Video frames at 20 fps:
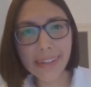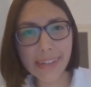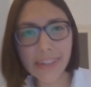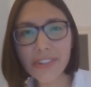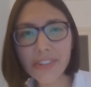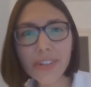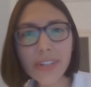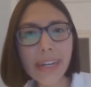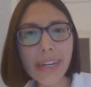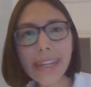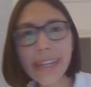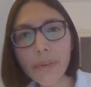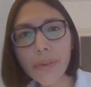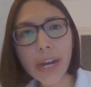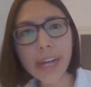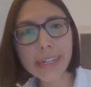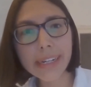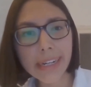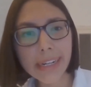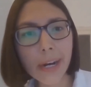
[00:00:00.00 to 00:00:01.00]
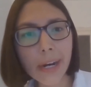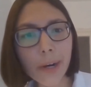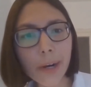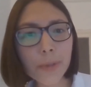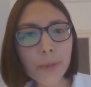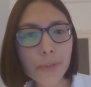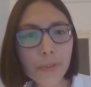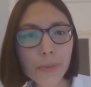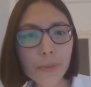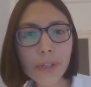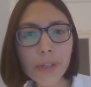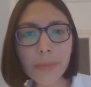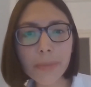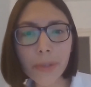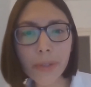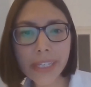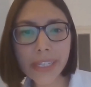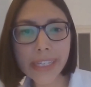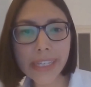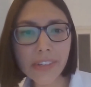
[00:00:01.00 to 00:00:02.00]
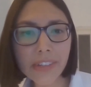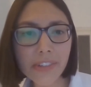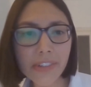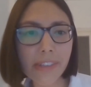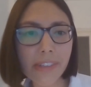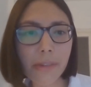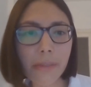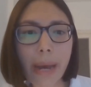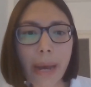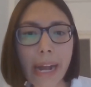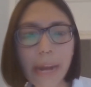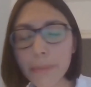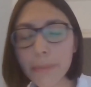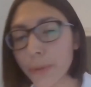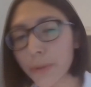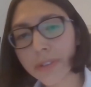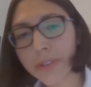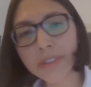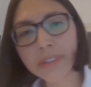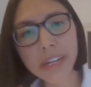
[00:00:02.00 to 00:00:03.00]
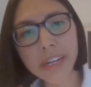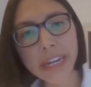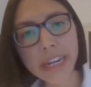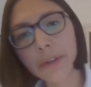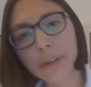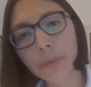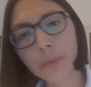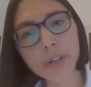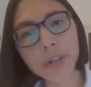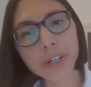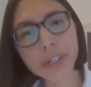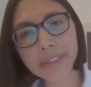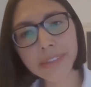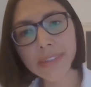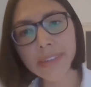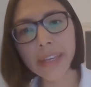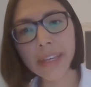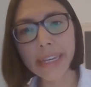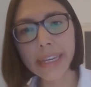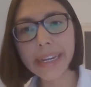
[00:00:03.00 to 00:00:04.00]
digitally right now through communications backbones and networks,